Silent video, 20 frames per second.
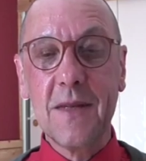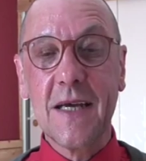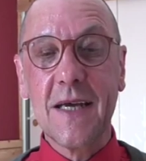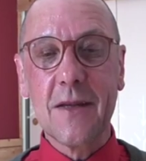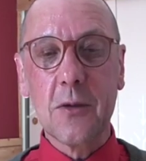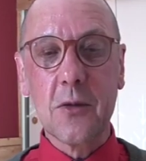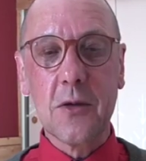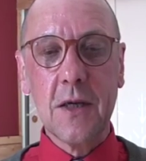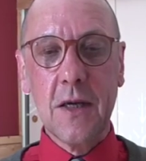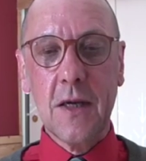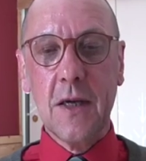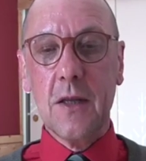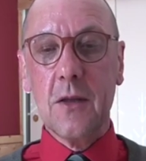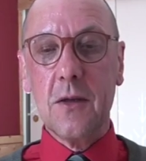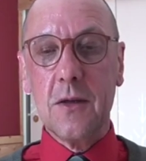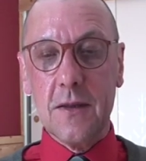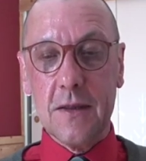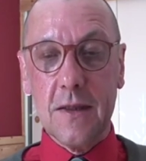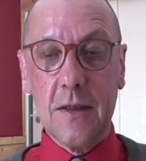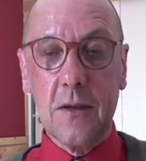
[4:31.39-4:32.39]
They are
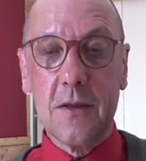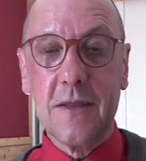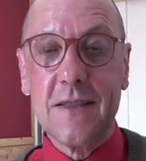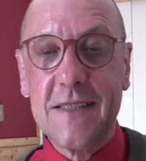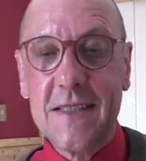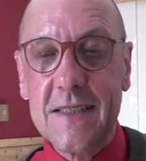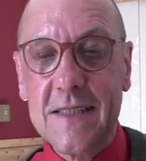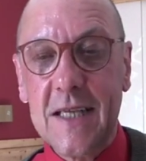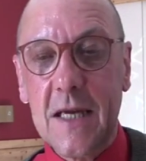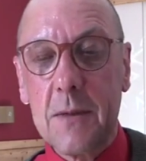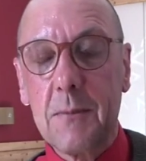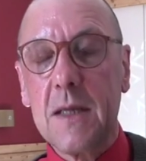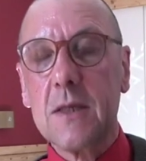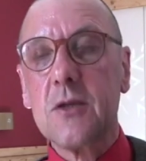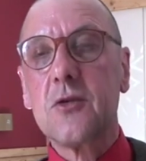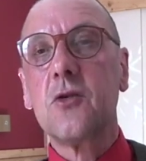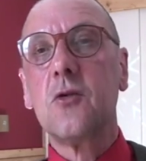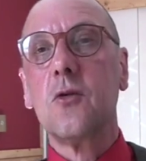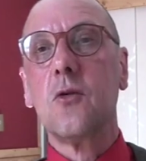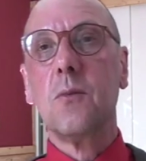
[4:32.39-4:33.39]
a
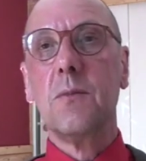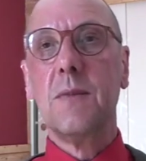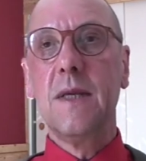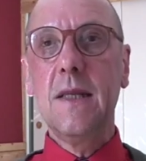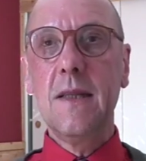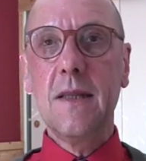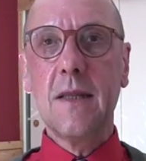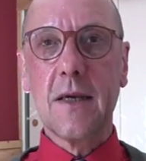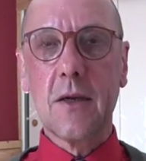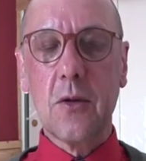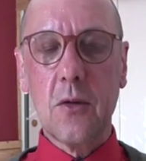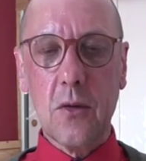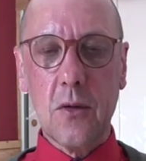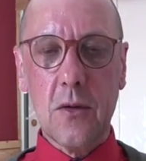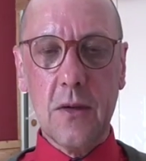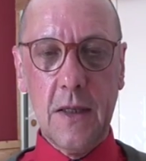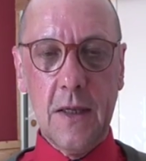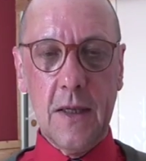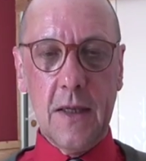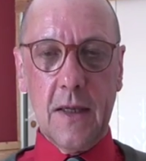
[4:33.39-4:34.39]
six-dimensional being. They're
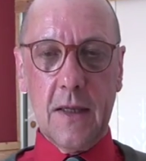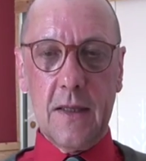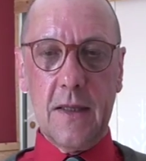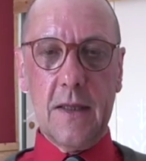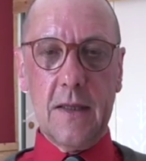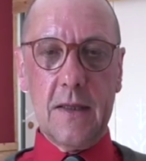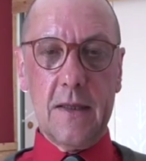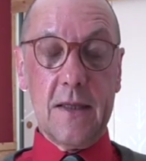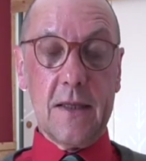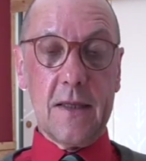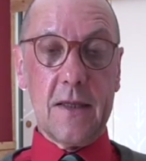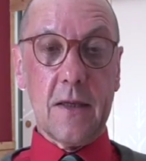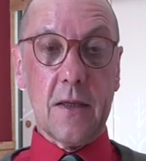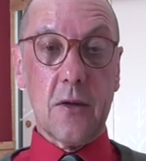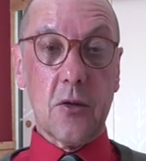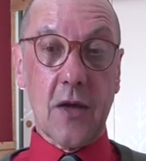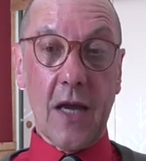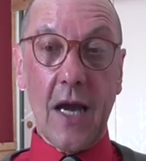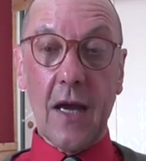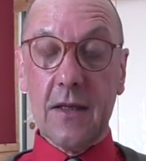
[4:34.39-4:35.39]
the
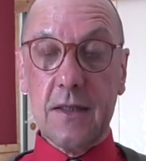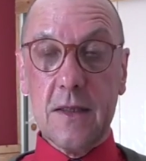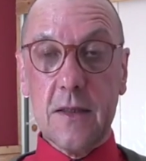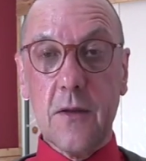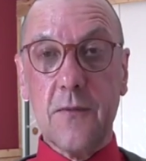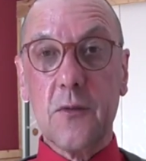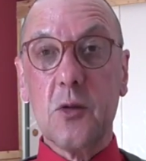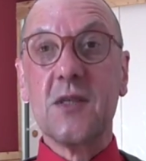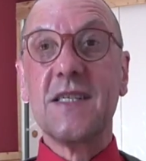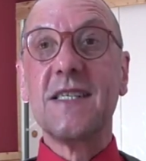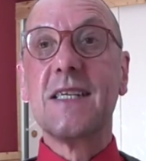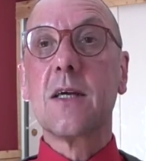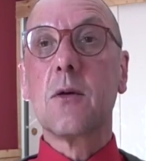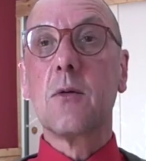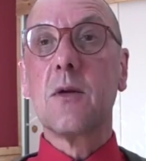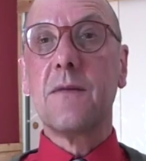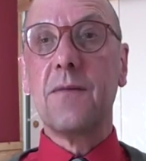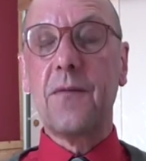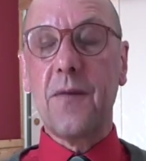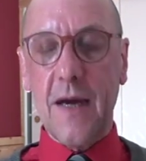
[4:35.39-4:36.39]
guardian of the
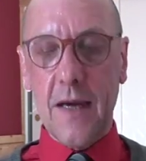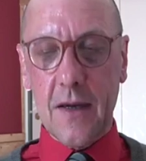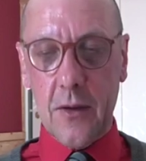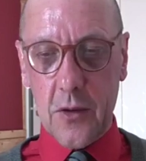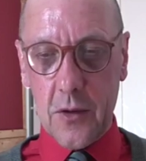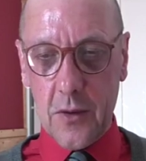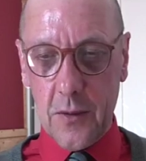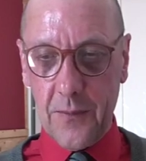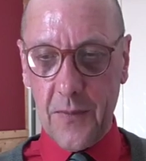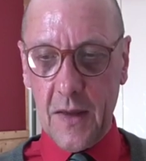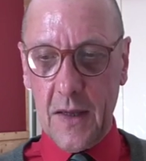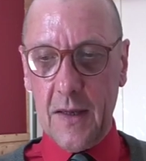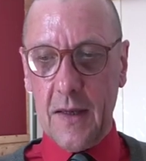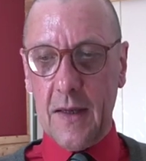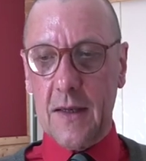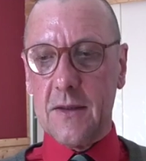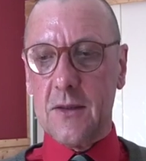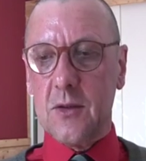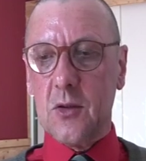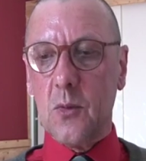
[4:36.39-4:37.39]
secret fire.
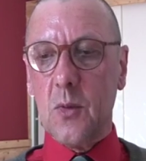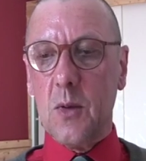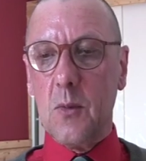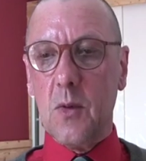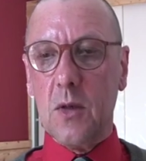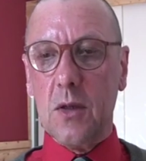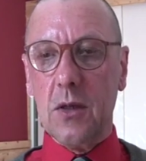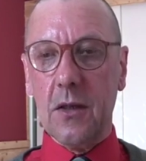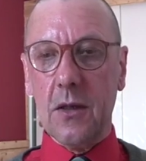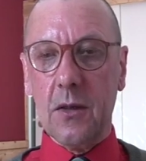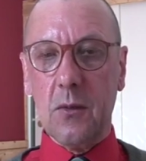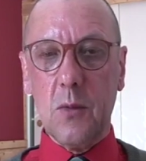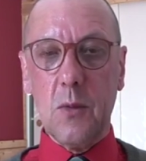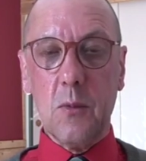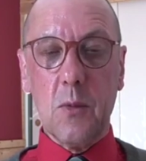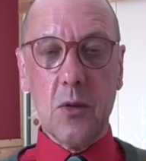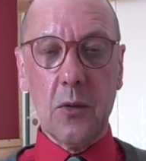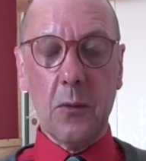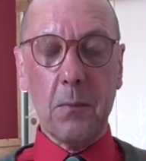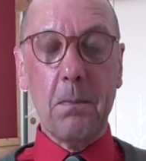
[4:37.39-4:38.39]
And so we want
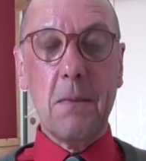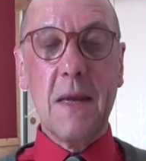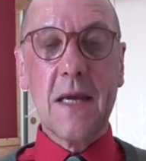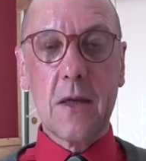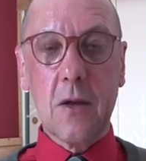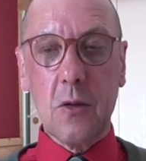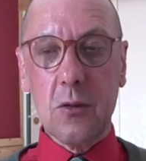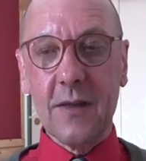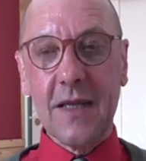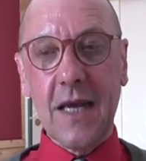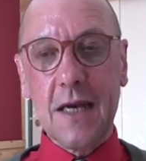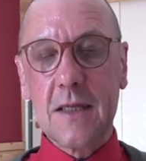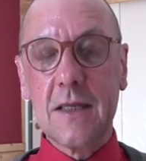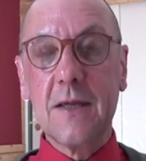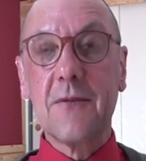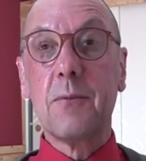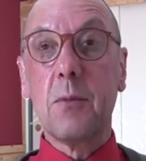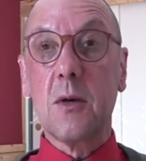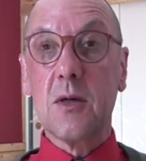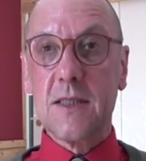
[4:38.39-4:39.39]
to make contact,
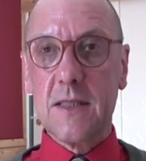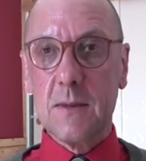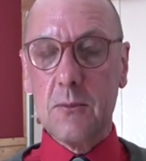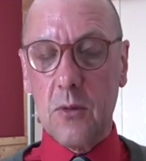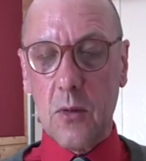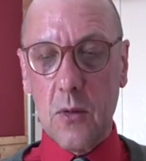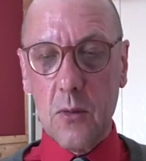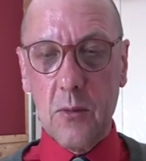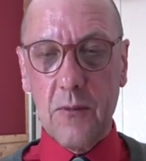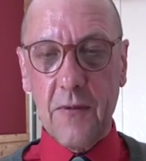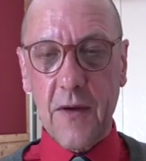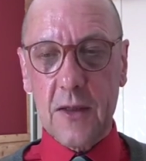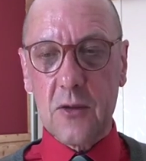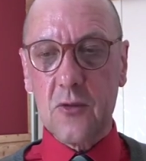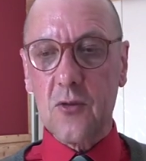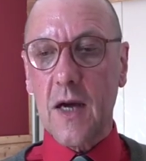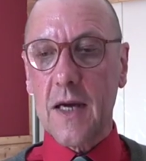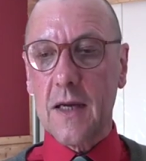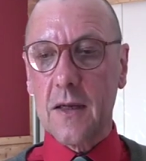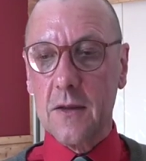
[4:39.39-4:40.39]
if possible, with our
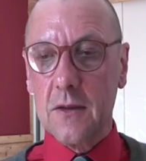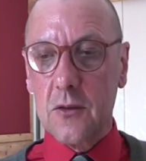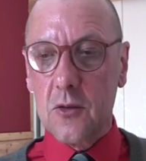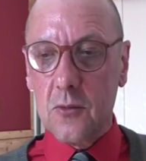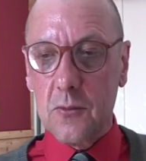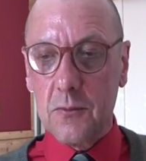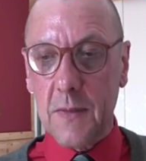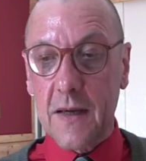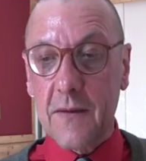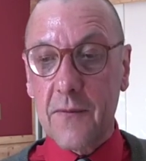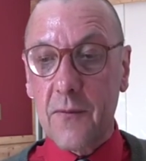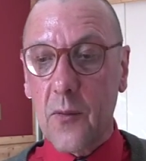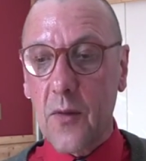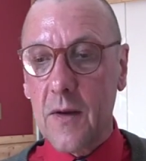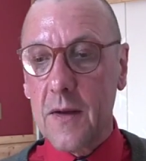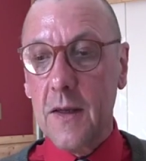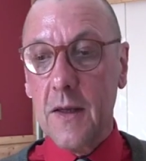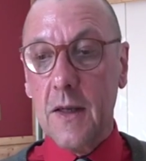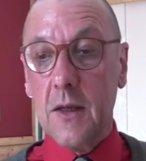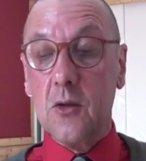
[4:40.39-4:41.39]
dragon to make
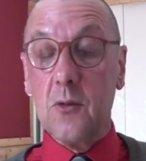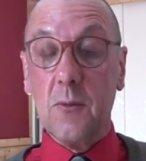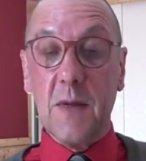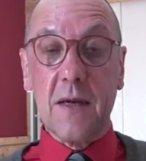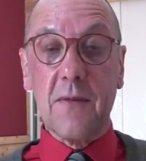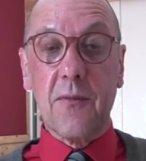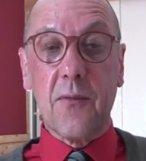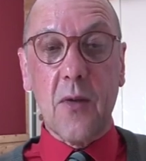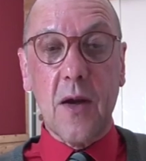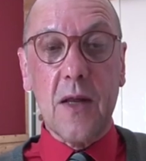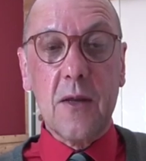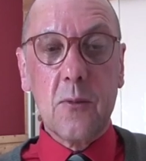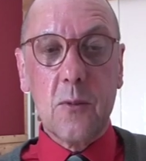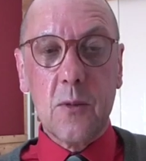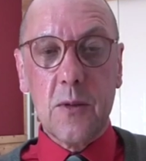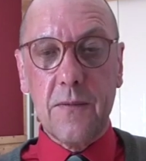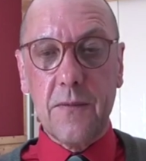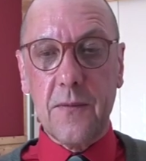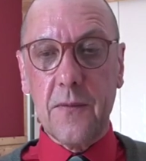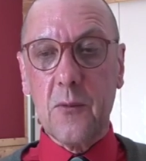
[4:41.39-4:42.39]
friend
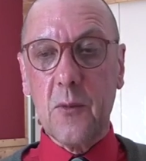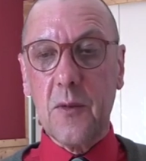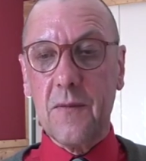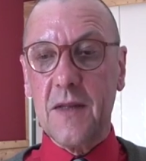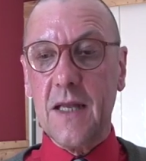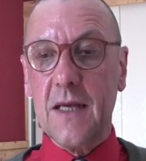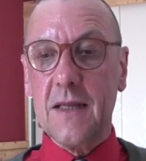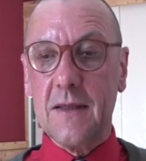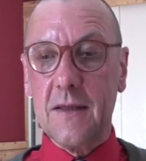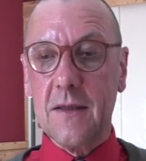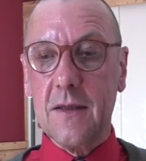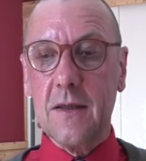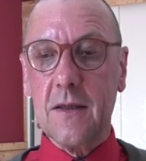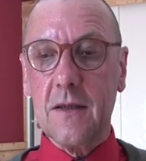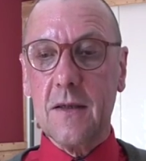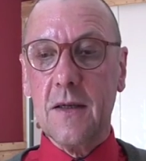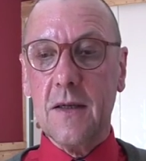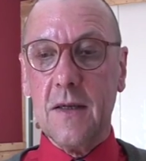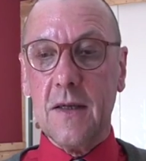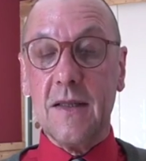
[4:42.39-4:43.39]
with
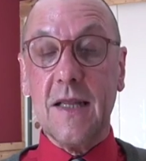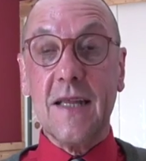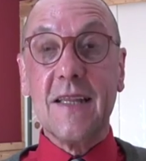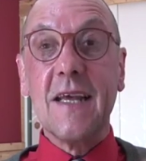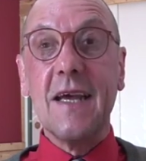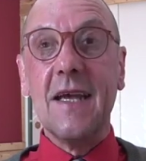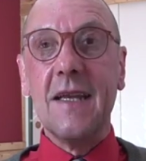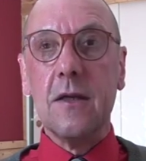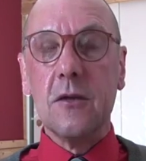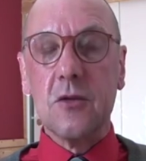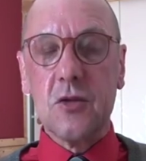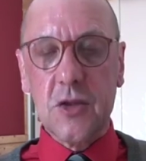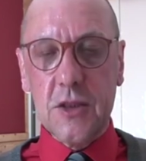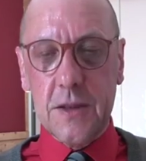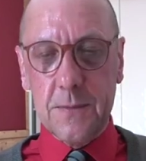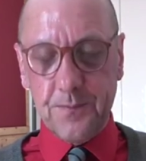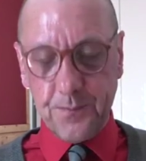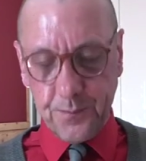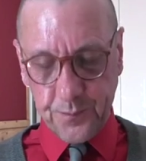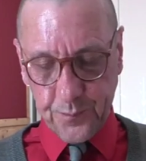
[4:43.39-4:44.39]
that energy.